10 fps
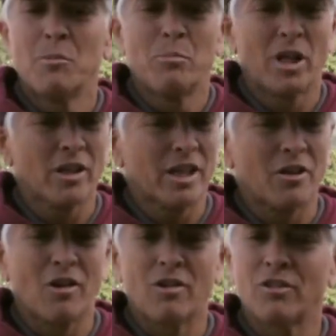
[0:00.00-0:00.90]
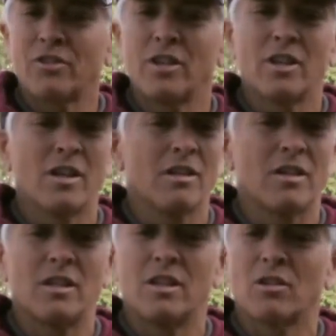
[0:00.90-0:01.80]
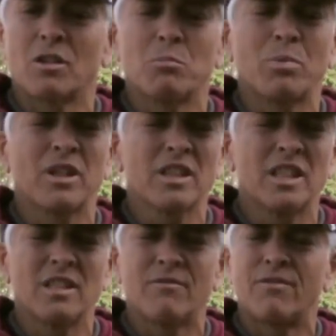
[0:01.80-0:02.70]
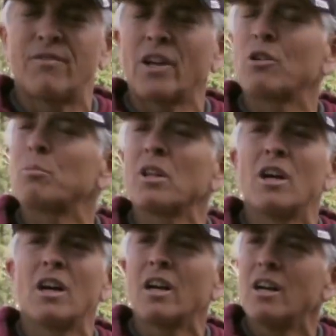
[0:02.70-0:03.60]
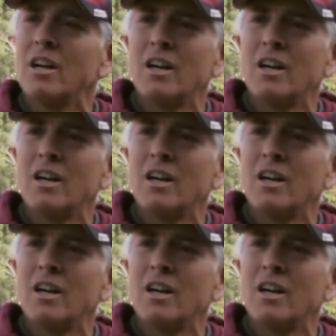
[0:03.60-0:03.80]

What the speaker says: Melanie Carlson, you know, complete fire plug